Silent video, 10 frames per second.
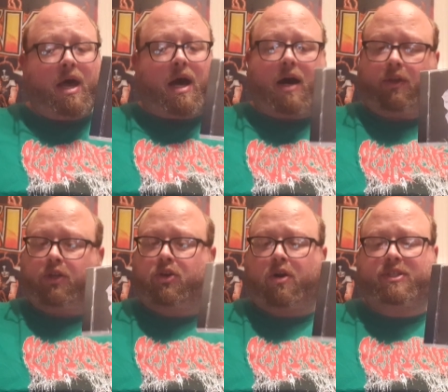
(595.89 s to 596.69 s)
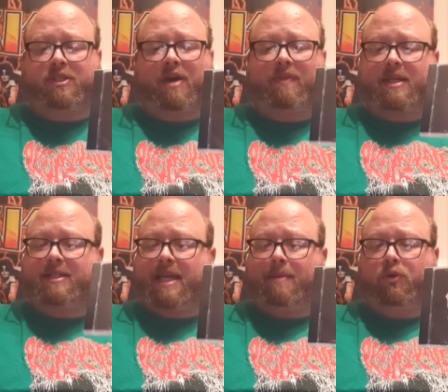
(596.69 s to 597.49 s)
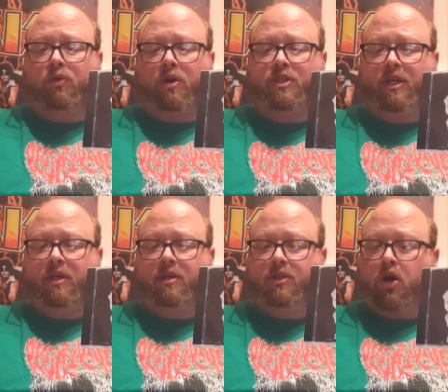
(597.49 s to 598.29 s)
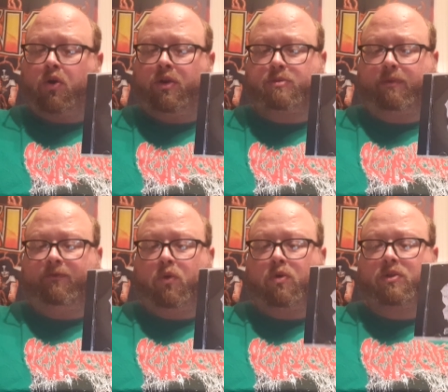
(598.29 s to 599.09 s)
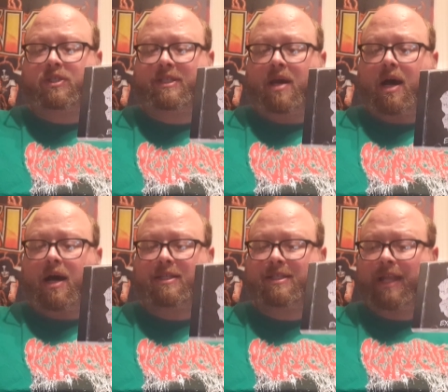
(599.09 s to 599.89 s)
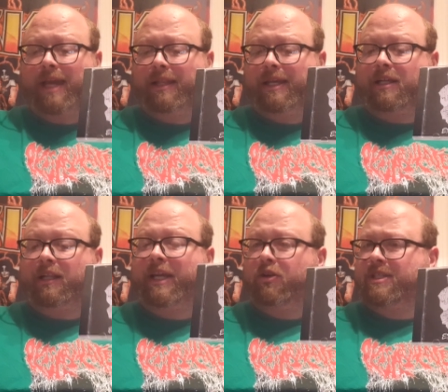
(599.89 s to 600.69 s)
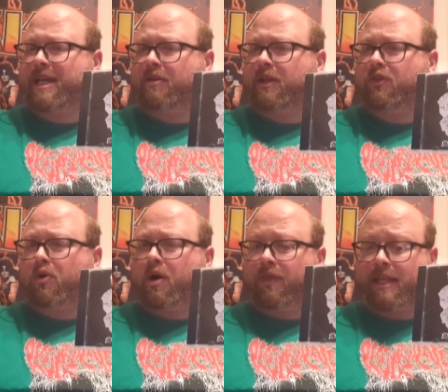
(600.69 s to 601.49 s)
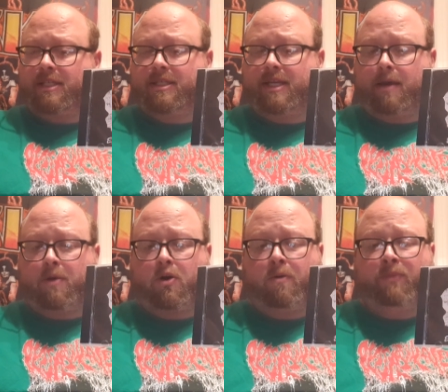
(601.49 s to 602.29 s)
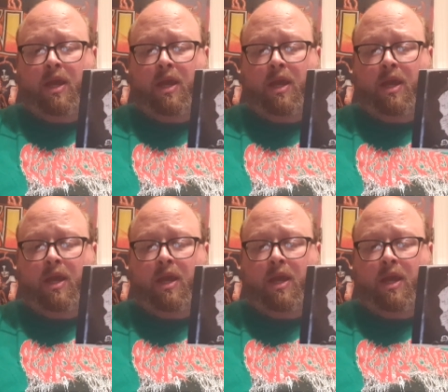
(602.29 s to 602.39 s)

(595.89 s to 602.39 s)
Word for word: Uh, the guitar still had that same crunchy tone as before, uh, slightly cleaner sounding though on this demo.